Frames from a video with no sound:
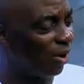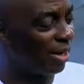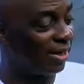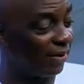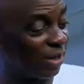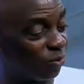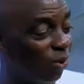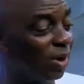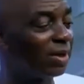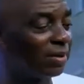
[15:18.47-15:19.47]
work in the right
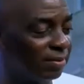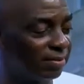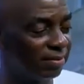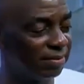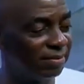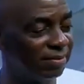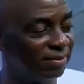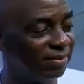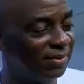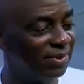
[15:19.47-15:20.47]
work,
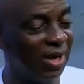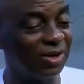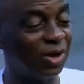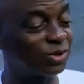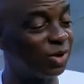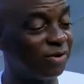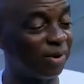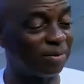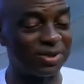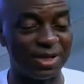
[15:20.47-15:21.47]
you are just going
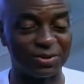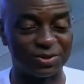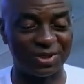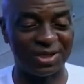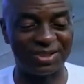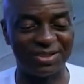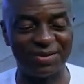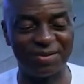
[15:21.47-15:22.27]
from strength to strength.